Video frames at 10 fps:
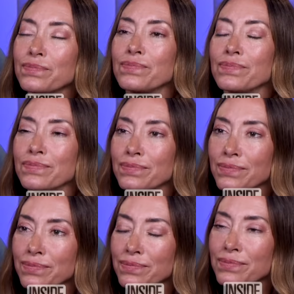
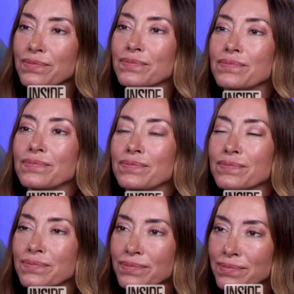
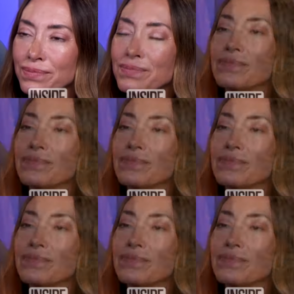[no speech]